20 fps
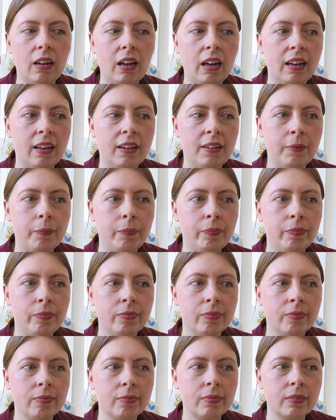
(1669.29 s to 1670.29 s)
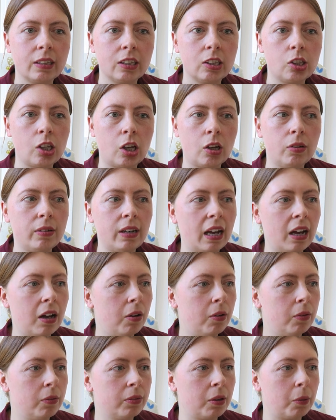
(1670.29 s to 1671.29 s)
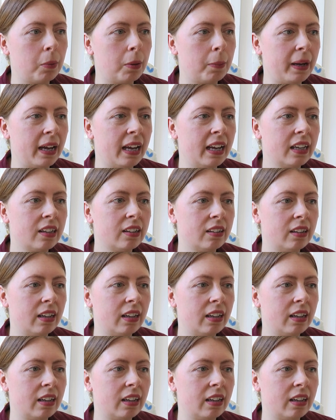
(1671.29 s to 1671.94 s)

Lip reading: So now that we're back,